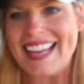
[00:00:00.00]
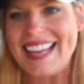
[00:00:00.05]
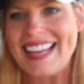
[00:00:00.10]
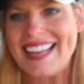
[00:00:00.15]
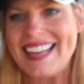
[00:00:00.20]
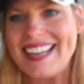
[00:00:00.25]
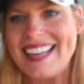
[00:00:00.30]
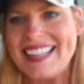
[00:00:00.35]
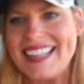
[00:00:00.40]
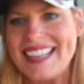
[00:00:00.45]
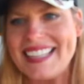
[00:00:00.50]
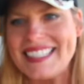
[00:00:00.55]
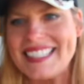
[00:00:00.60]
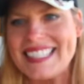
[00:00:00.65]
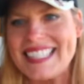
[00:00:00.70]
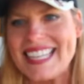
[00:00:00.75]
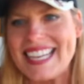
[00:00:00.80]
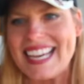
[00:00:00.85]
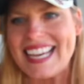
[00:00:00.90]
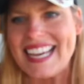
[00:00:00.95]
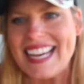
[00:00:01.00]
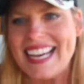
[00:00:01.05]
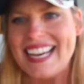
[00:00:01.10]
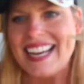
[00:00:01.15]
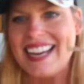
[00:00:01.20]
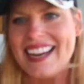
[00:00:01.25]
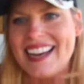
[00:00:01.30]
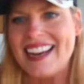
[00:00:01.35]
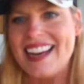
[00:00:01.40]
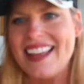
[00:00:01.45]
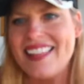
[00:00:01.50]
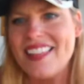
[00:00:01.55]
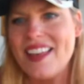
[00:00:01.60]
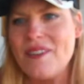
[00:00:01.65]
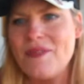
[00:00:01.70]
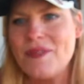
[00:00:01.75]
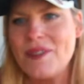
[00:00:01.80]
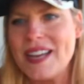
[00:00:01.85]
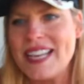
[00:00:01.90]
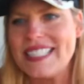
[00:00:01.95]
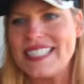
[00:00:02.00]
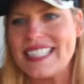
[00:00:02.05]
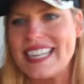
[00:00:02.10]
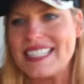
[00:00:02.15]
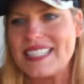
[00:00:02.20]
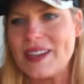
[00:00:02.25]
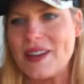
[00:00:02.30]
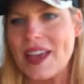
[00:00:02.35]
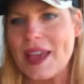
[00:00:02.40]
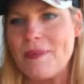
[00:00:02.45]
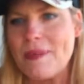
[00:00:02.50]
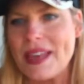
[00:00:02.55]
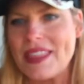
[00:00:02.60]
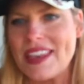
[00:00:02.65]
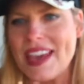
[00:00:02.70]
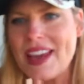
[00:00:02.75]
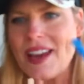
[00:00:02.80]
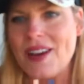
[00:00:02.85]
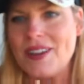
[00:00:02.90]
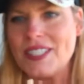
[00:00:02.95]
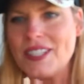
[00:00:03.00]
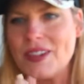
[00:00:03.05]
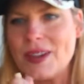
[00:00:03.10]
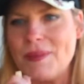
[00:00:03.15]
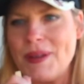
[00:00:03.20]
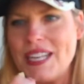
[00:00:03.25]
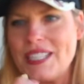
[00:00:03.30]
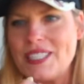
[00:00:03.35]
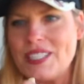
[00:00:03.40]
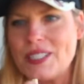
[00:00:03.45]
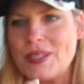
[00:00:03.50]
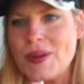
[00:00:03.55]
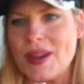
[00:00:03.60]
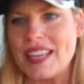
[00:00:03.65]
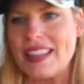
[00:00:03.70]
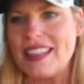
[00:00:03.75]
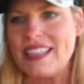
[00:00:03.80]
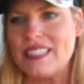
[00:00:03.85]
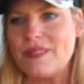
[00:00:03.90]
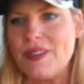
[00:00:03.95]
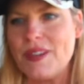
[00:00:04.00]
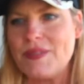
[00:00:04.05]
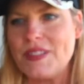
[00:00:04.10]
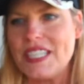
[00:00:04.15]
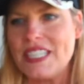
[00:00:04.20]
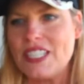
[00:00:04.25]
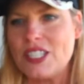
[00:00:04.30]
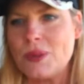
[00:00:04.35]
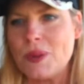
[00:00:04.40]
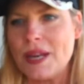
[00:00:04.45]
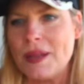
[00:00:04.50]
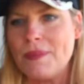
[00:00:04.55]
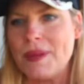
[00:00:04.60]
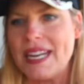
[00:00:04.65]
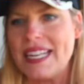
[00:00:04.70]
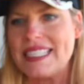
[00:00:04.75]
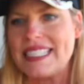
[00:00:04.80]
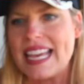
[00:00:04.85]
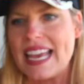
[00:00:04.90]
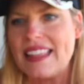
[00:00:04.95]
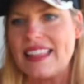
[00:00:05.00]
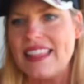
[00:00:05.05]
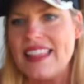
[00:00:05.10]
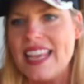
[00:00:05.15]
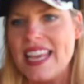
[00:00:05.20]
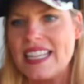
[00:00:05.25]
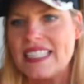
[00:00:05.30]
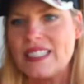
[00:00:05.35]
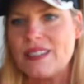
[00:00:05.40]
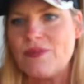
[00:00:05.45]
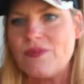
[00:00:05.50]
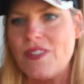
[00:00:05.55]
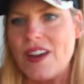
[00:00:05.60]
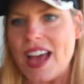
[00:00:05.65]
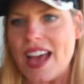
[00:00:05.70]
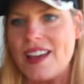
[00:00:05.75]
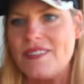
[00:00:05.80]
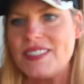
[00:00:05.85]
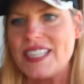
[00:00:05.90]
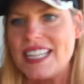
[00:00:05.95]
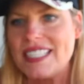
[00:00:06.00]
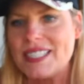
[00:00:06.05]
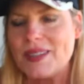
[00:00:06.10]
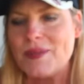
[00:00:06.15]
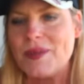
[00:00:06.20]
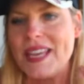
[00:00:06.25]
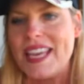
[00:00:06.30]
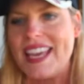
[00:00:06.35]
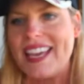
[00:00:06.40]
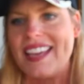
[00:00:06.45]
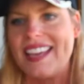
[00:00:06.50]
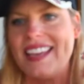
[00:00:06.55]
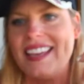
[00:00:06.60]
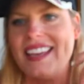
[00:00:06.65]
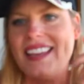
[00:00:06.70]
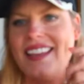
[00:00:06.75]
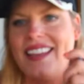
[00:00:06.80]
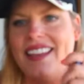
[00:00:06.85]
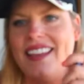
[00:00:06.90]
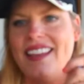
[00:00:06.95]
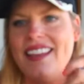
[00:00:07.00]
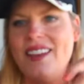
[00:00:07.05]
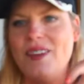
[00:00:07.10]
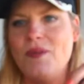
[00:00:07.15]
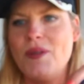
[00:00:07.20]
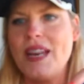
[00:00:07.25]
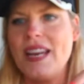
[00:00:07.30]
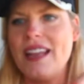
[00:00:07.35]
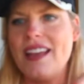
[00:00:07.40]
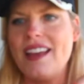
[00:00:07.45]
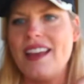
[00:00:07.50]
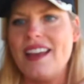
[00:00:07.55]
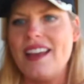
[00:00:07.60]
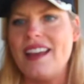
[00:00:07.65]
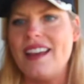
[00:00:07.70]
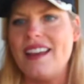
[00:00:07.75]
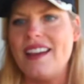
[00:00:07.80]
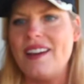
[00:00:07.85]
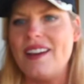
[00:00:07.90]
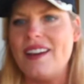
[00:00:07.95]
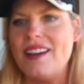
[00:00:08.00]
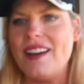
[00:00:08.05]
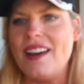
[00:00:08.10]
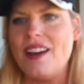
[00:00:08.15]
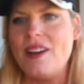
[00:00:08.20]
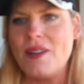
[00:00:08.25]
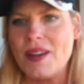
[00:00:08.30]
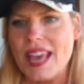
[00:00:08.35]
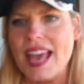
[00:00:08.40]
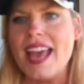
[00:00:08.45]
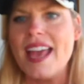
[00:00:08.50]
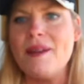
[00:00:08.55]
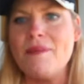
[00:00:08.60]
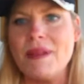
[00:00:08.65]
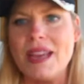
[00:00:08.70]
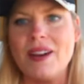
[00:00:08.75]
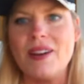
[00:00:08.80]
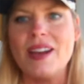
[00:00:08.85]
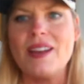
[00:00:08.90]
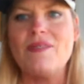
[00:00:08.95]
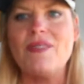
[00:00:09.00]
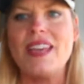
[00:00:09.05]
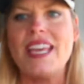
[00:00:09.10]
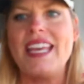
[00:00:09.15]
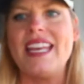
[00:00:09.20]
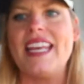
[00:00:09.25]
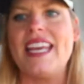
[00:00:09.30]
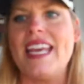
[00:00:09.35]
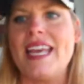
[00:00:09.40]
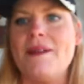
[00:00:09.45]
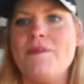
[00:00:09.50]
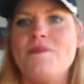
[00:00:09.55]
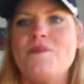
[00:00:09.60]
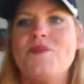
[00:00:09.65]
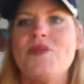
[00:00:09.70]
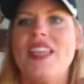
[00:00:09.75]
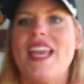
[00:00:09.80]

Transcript: Let's see. I love Wednesdays. Okay, Beth, I also committed to sewing at least 15 to 20 minutes at least 5 days a week. What? Okay, Mary Beatty.